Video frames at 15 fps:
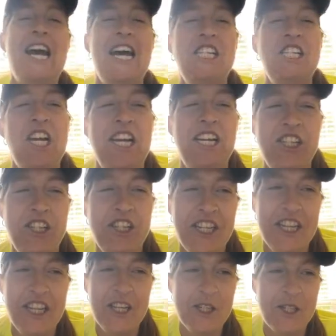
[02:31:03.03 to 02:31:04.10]
I
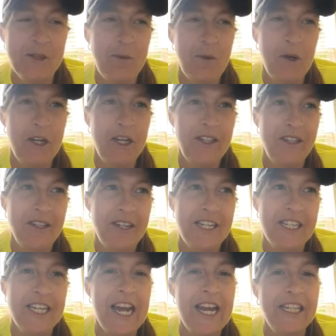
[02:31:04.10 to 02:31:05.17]
changed it this morning
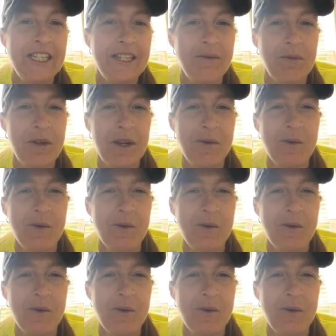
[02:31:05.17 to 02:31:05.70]
because I had some.